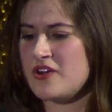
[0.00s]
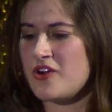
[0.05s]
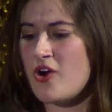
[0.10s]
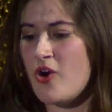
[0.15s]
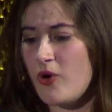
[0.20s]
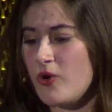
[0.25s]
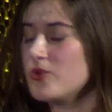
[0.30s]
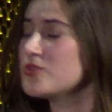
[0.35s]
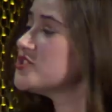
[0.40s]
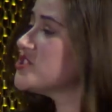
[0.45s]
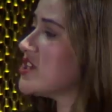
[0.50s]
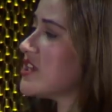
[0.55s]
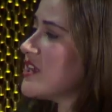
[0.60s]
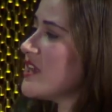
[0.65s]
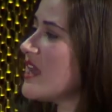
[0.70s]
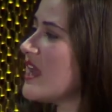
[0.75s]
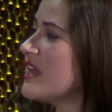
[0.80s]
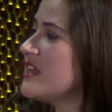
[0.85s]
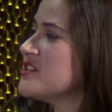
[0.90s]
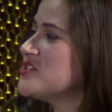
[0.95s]
a
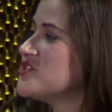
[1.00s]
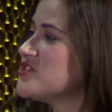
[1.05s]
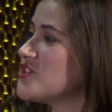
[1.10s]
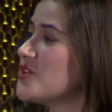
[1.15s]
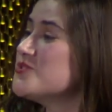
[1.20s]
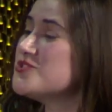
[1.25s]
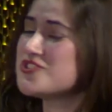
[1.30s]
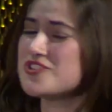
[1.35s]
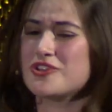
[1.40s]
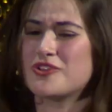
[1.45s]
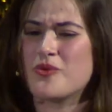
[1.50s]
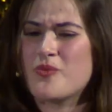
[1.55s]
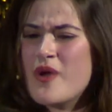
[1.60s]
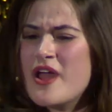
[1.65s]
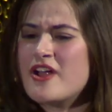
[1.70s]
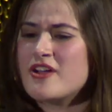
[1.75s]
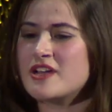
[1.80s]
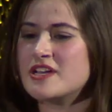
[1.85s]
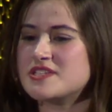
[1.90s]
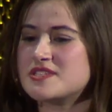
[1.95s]
culture and a social
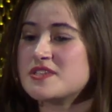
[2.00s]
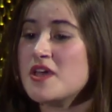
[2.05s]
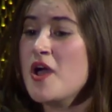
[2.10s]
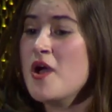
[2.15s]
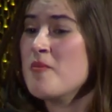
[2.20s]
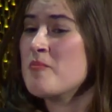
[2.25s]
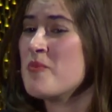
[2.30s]
awareness,